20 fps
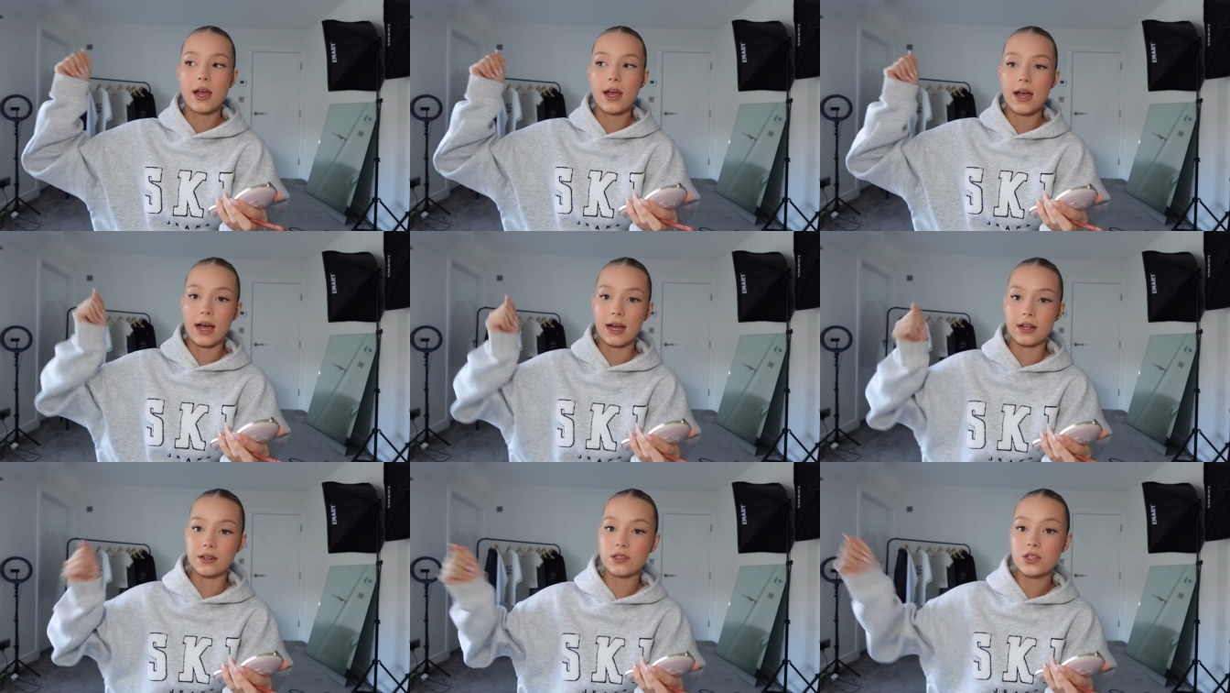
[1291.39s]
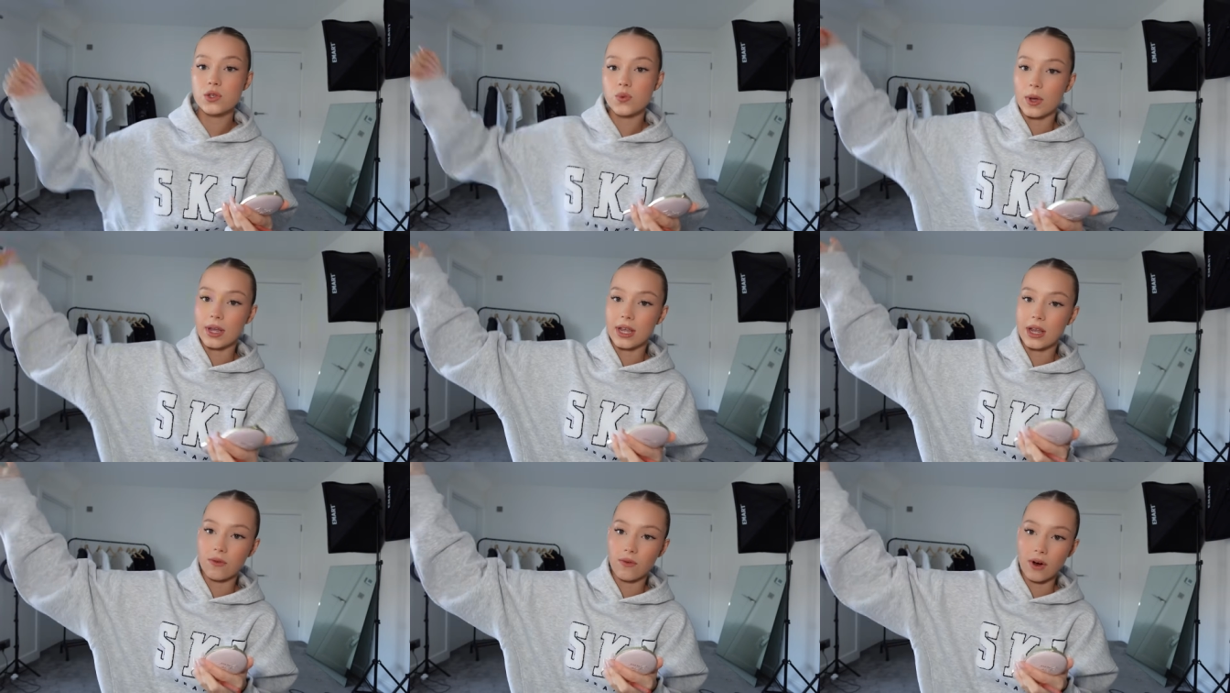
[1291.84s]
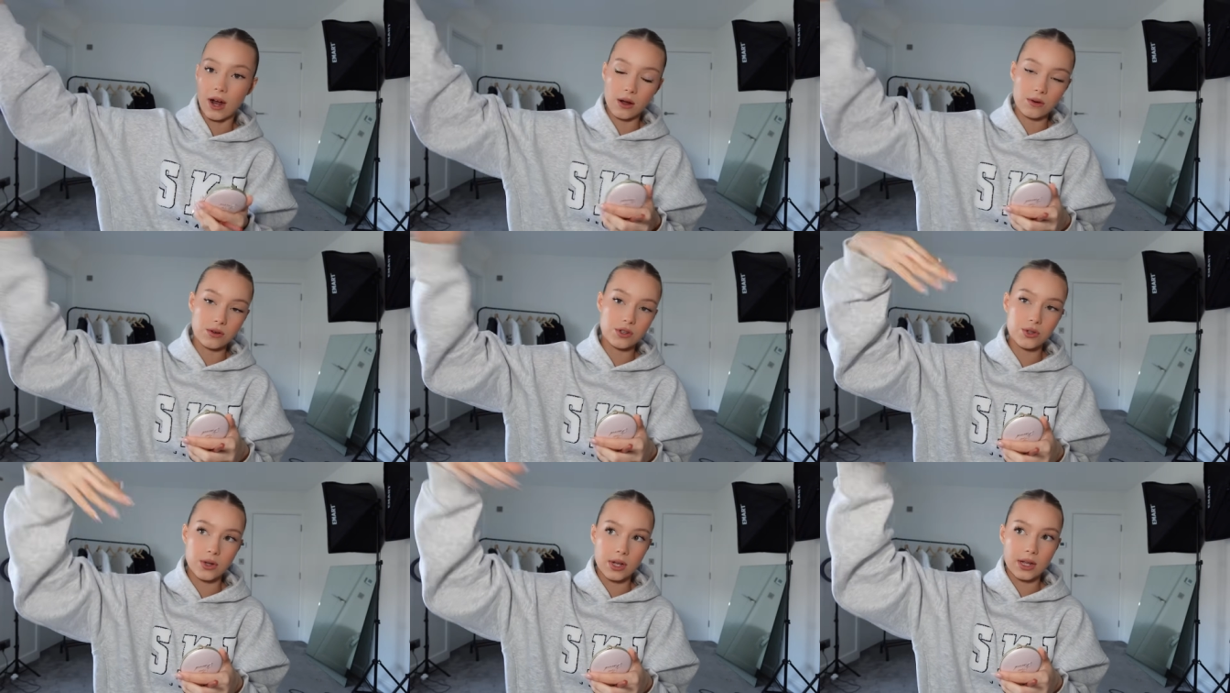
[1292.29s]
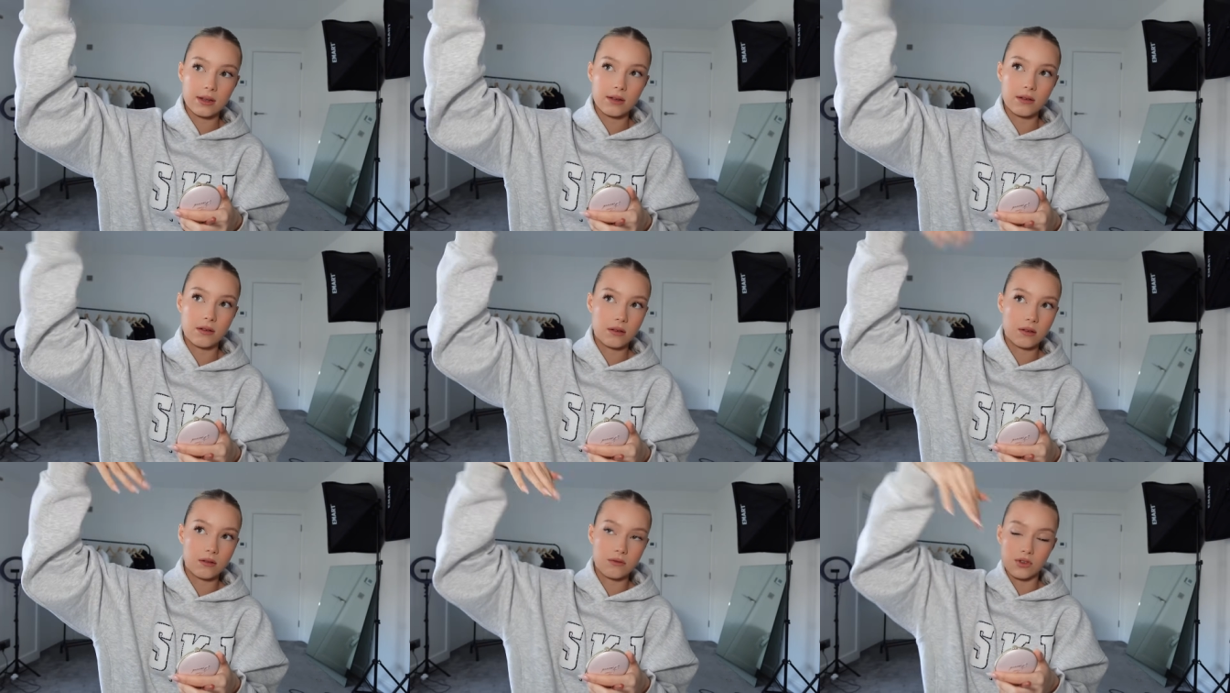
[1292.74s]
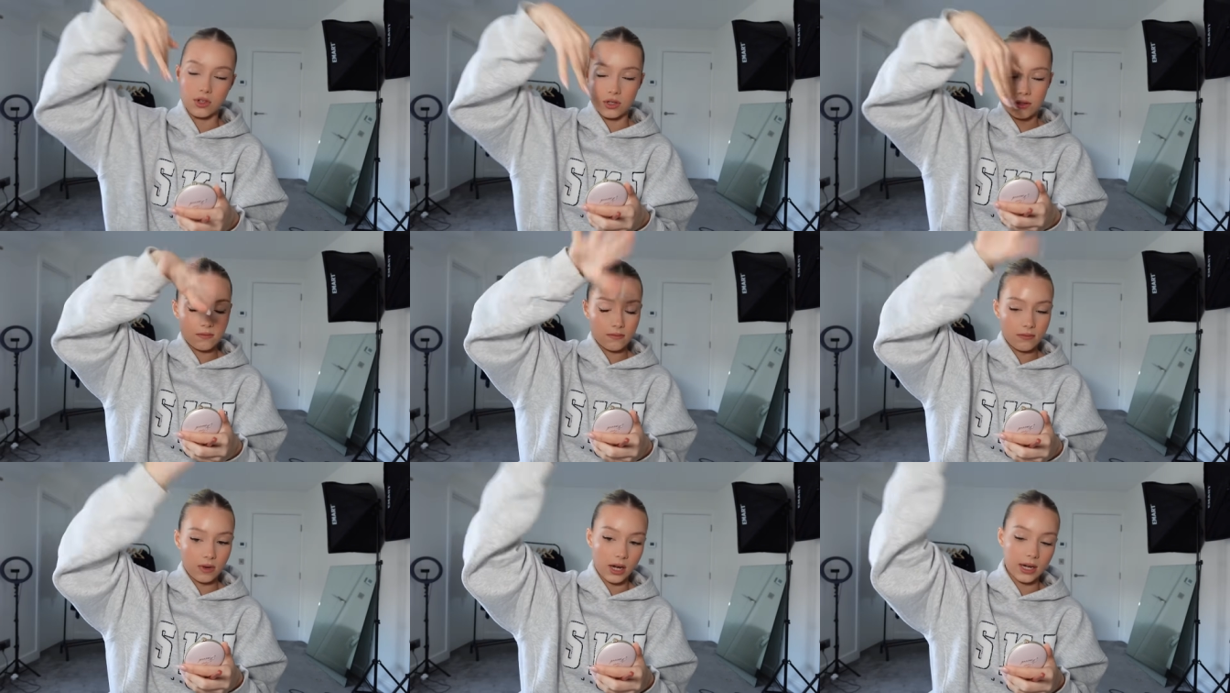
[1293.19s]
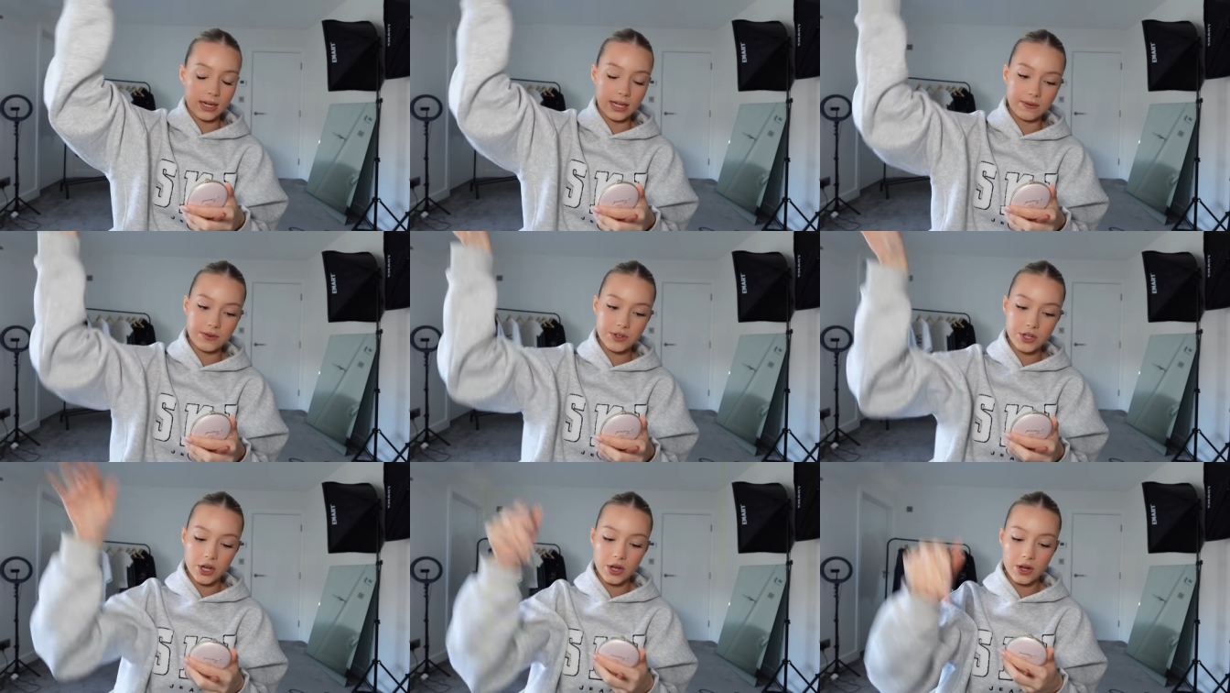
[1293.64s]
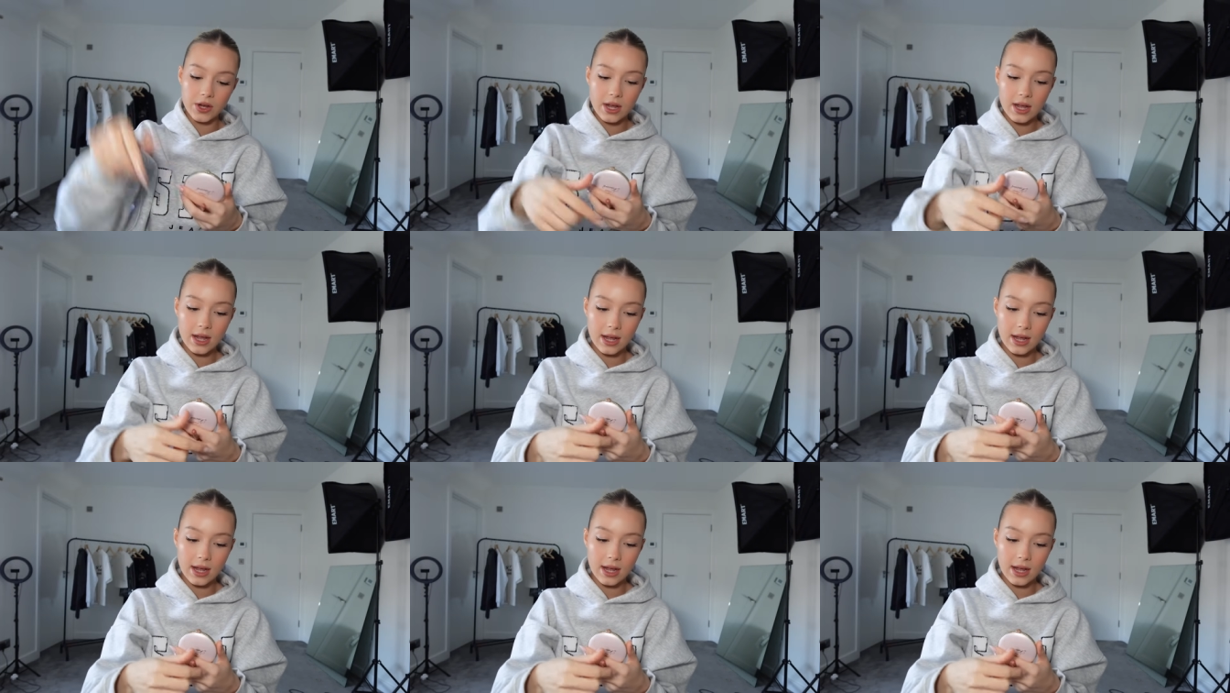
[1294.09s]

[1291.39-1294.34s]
and swing it round so it just like leaves you.